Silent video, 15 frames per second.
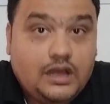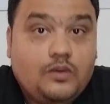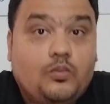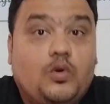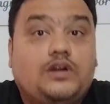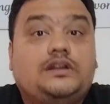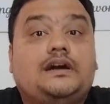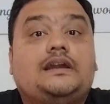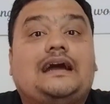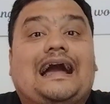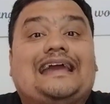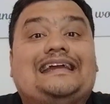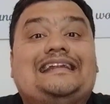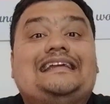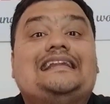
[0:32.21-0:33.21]
What are
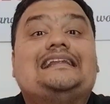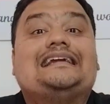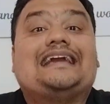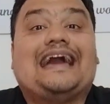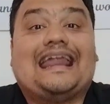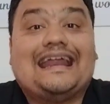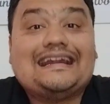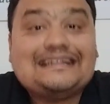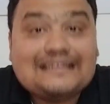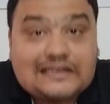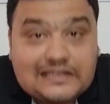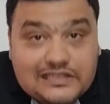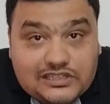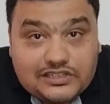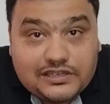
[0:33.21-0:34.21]
ideal
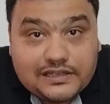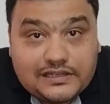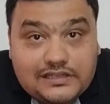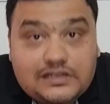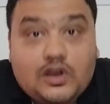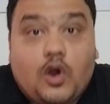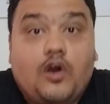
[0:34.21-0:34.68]
characteristics